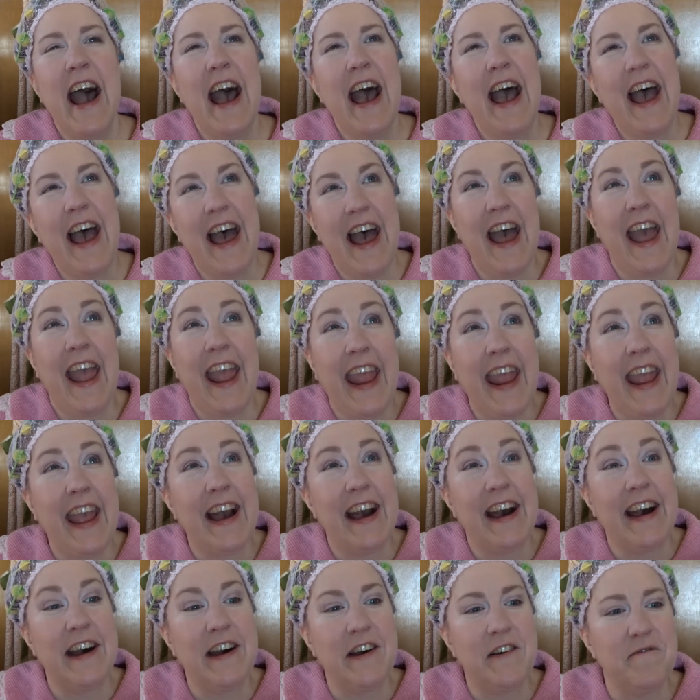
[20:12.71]
I
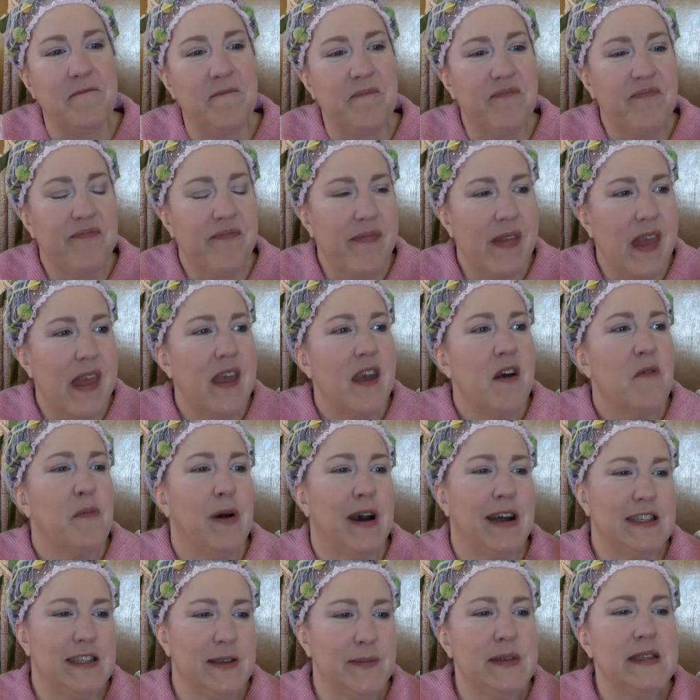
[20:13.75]
um,
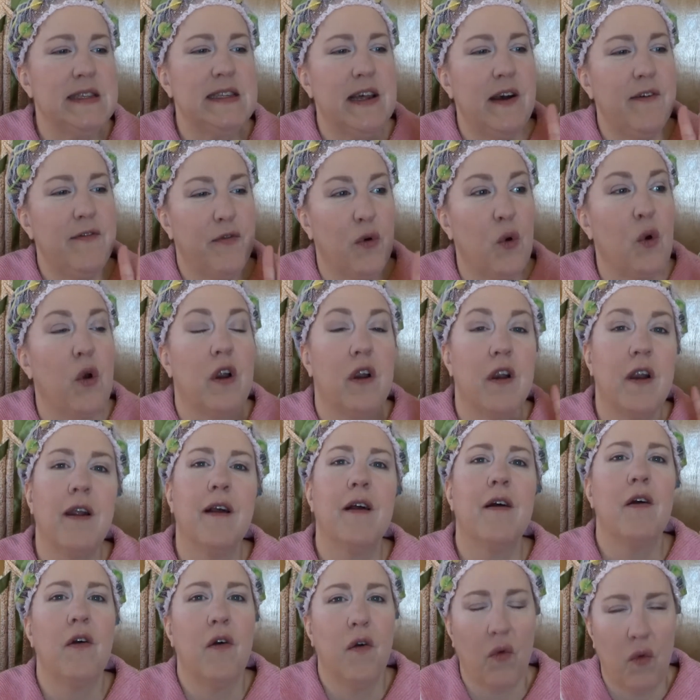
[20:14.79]
bought some stuff for
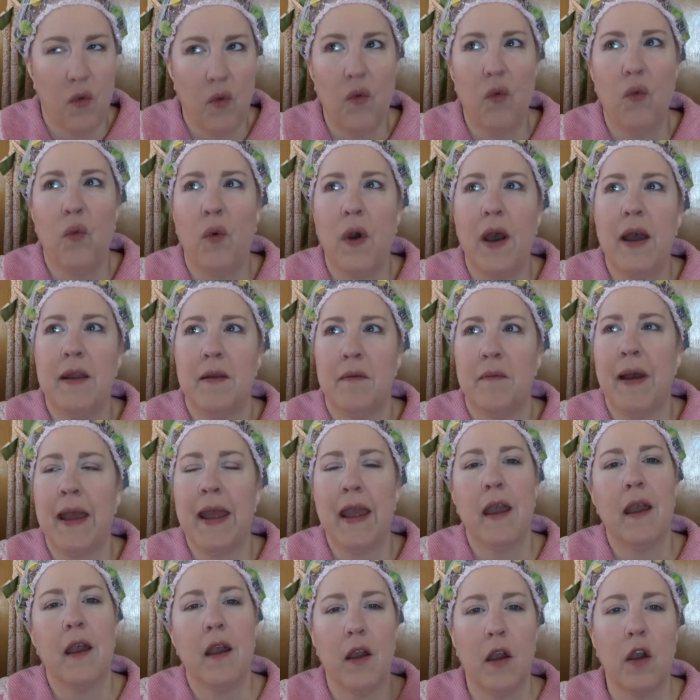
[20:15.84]
what
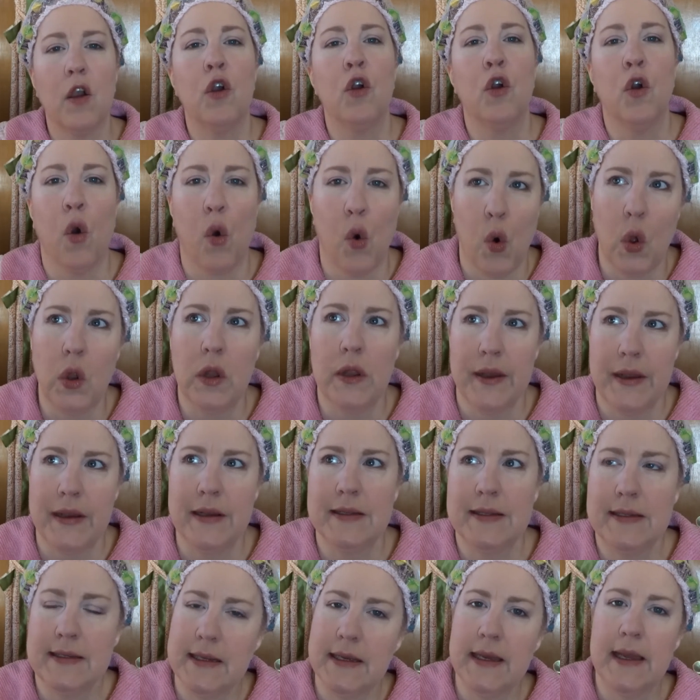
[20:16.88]
my goal
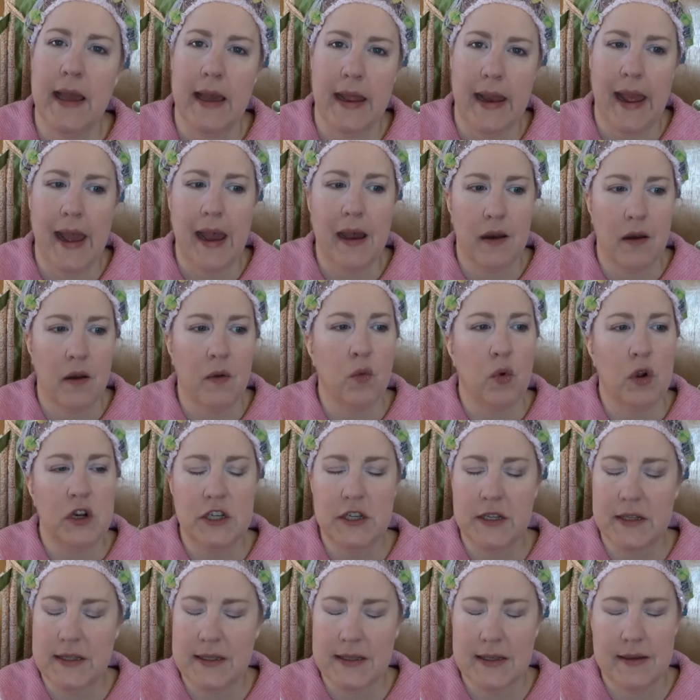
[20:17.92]
is to get at,
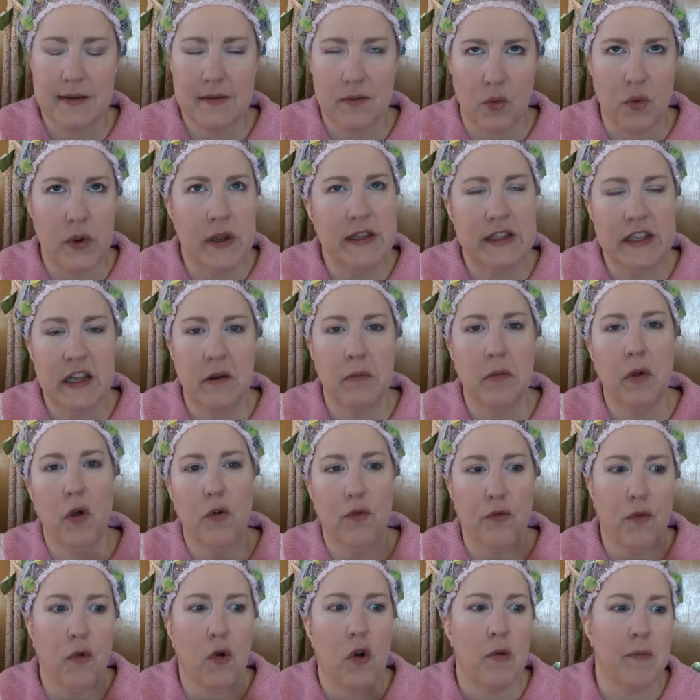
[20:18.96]
which is reasonable
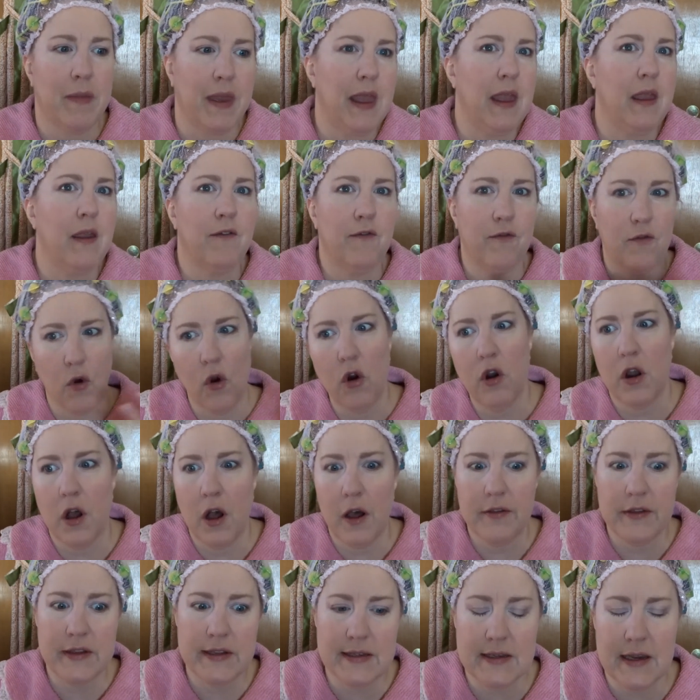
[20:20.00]
for me, for
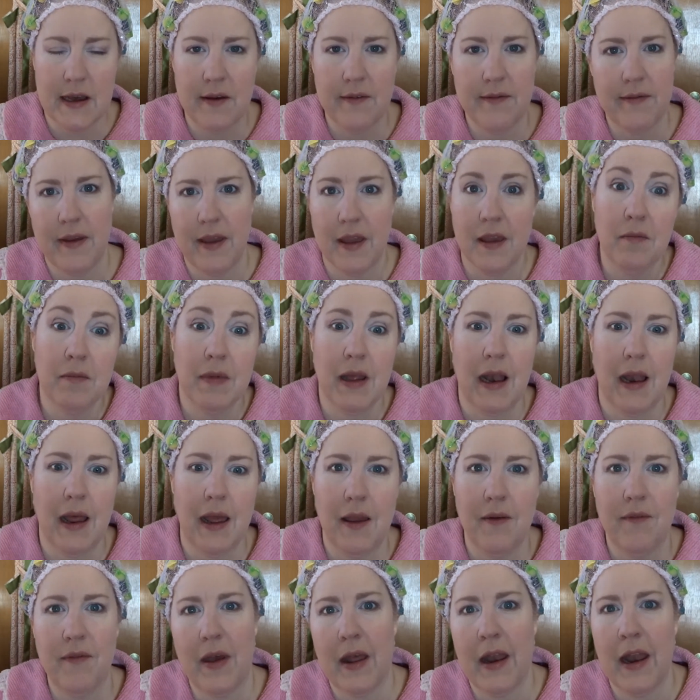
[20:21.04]
all the stuff in my
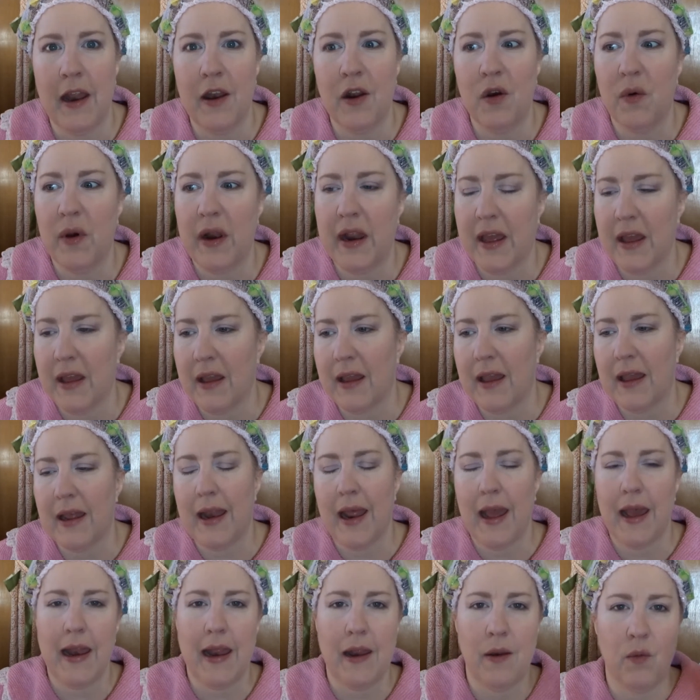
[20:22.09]
life, and I know what I can
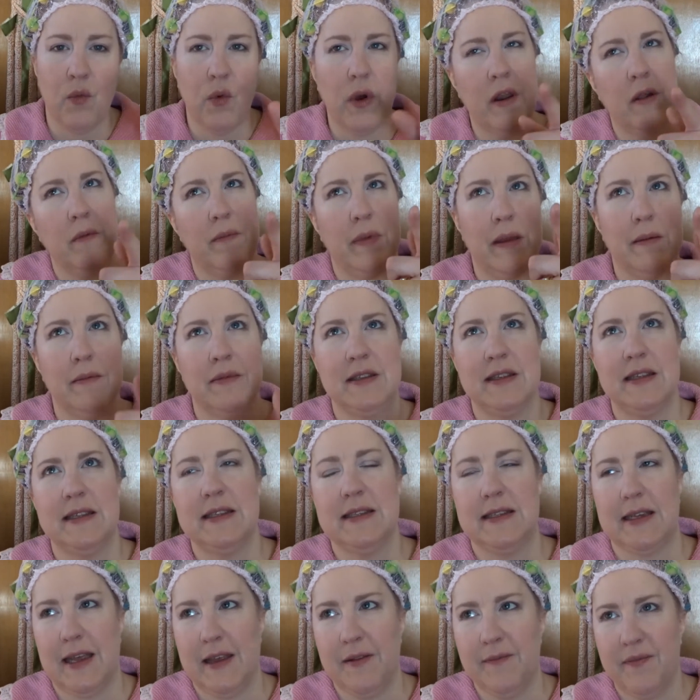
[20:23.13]
get at and what I'll be able to
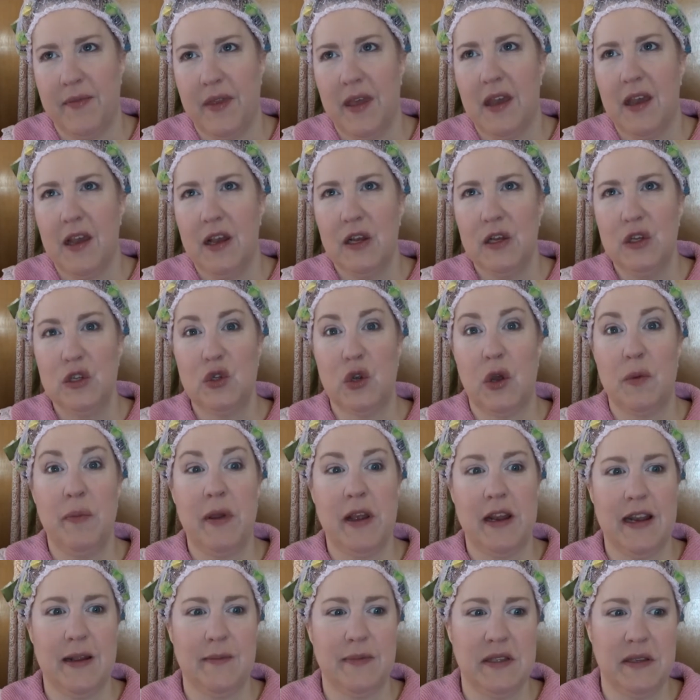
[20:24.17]
sustain. So I
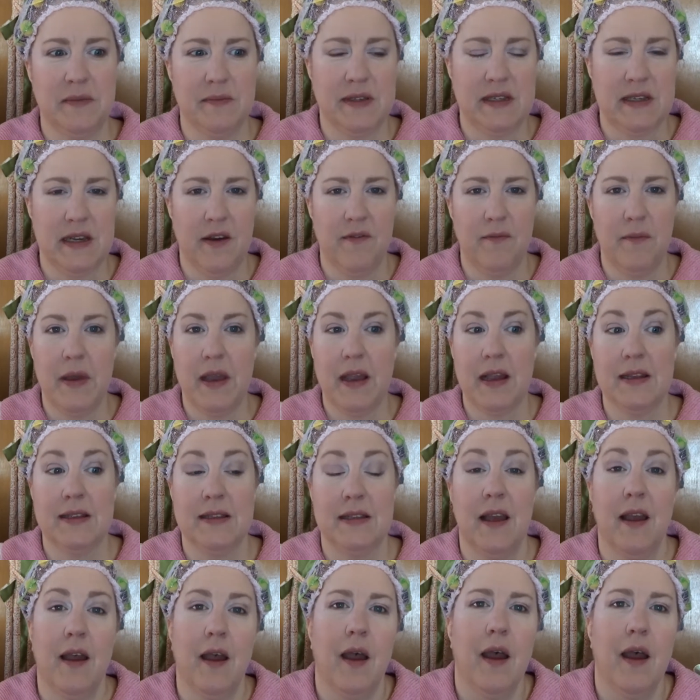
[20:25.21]
picked up some stuff because